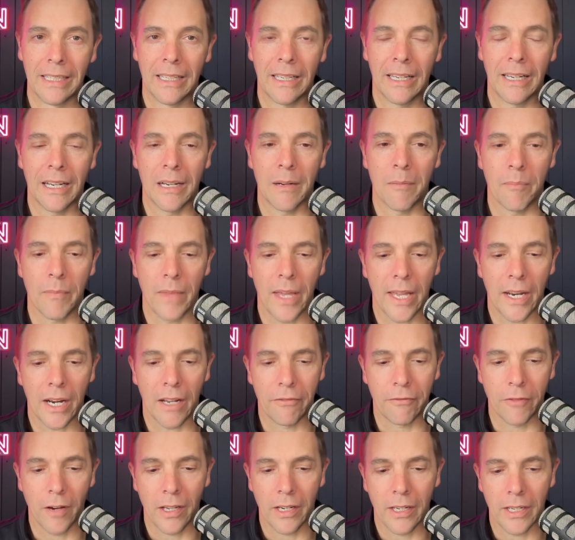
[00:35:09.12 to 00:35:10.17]
And I
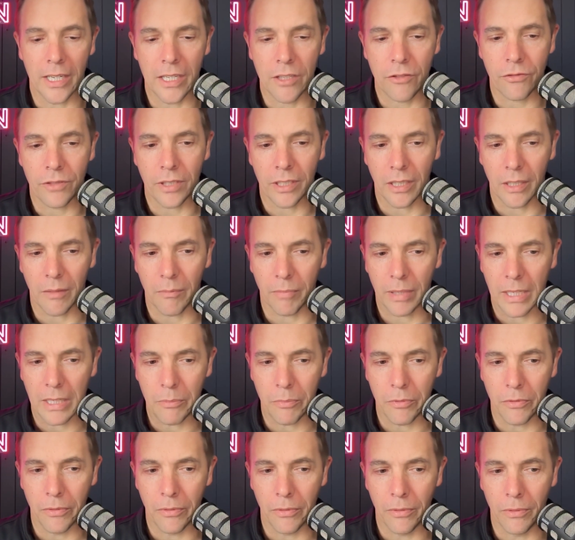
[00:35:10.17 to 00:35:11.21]
find it interesting that
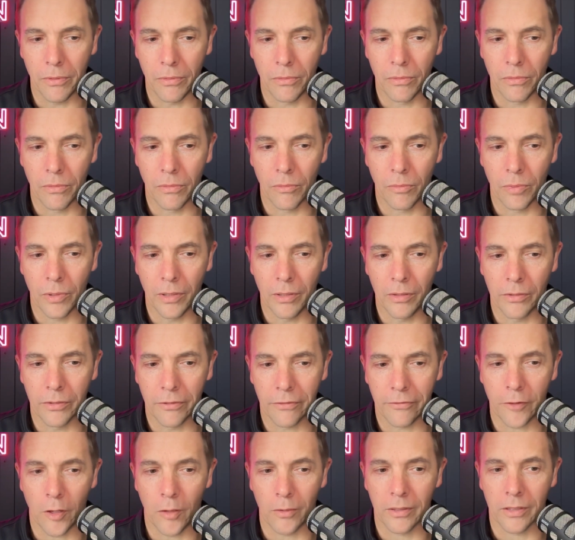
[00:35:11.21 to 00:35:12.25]
people will
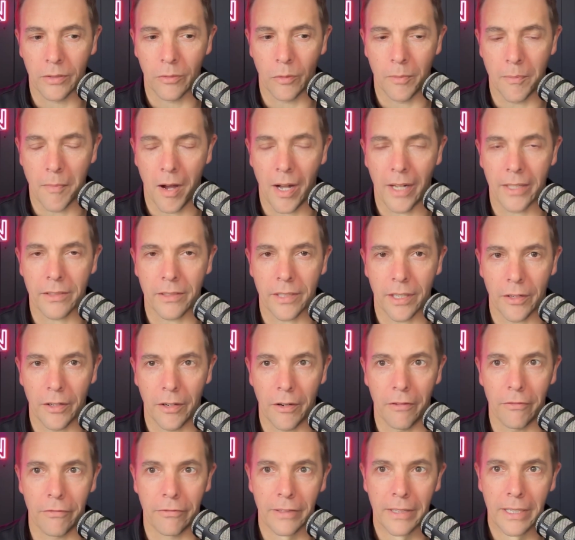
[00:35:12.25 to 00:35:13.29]
default to a mindset
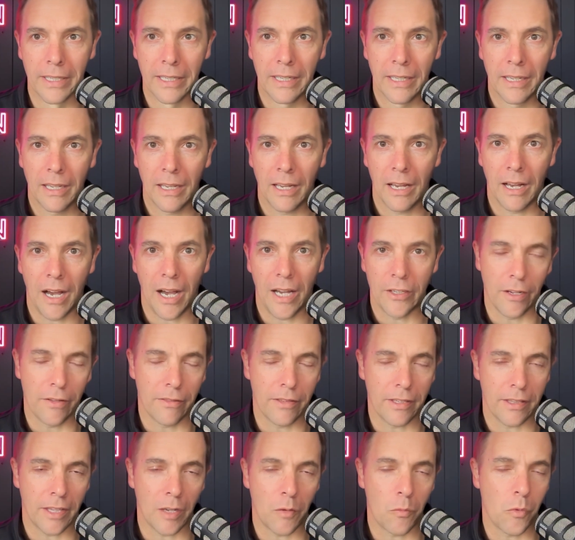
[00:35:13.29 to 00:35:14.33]
of, I don't
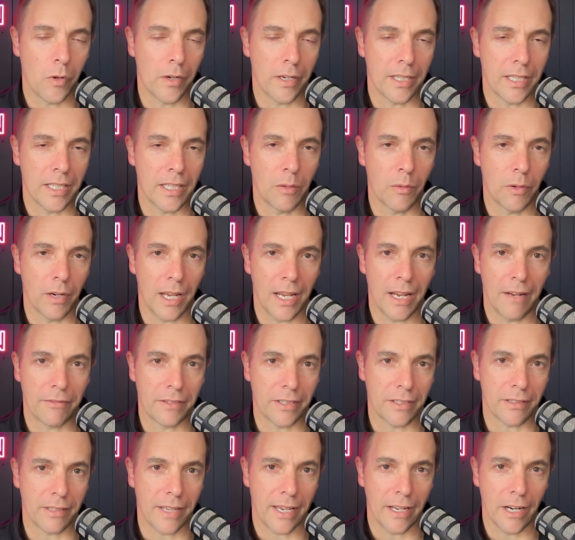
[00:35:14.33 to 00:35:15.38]
think they want to hear what I have
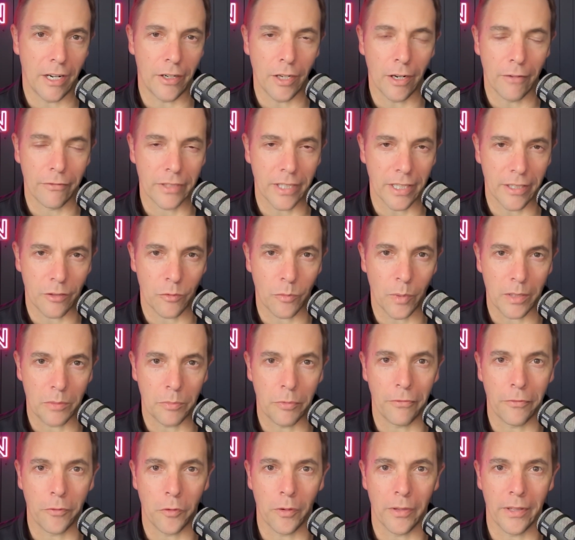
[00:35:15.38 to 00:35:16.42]
to say. And I know I've said this once
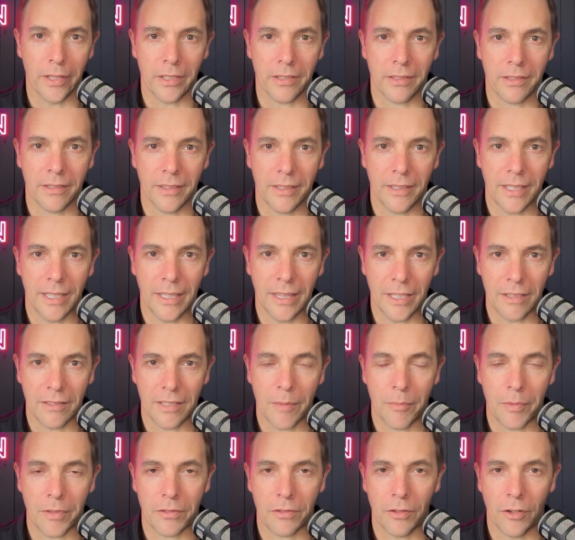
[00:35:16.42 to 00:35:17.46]
before in this
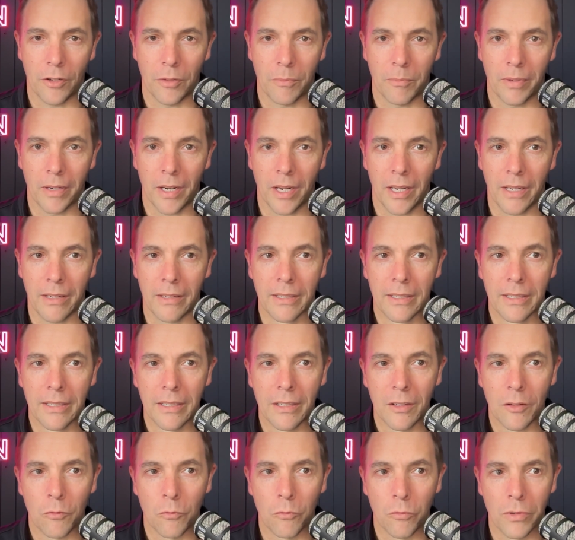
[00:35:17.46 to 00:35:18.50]
episode, but I
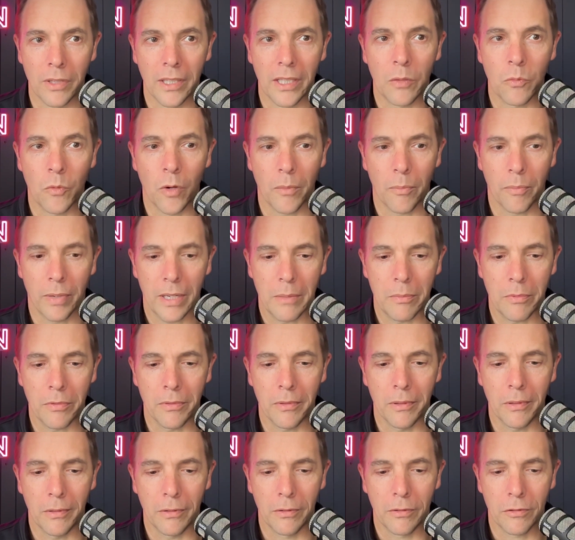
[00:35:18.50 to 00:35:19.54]
really want
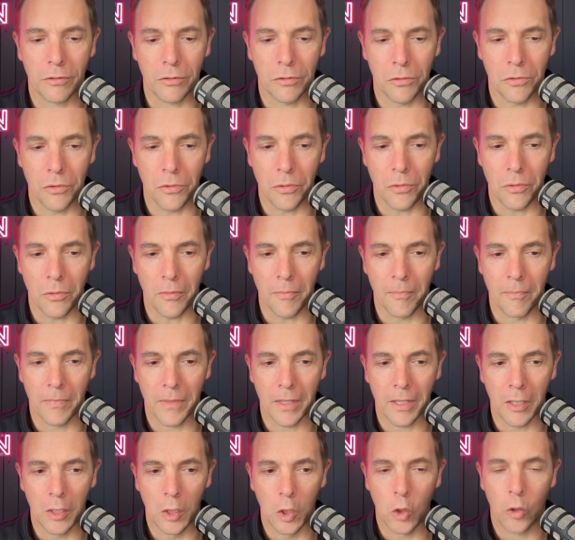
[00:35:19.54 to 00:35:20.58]
people to
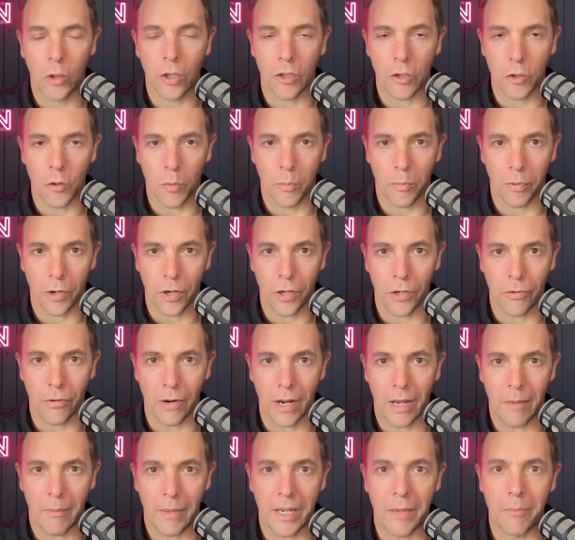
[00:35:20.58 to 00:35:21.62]
look at your
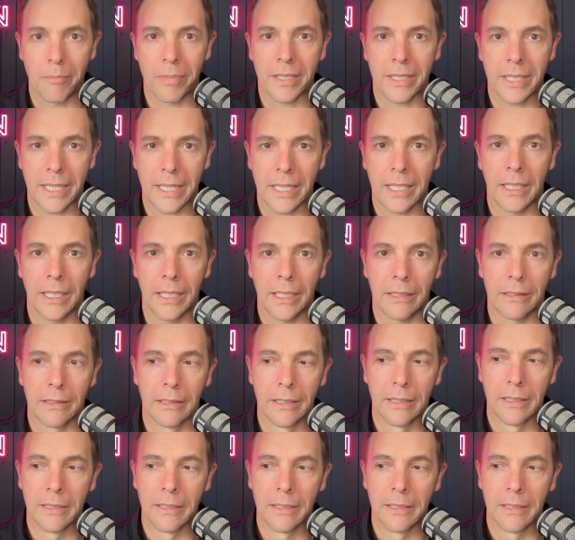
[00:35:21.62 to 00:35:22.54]
program and in particular,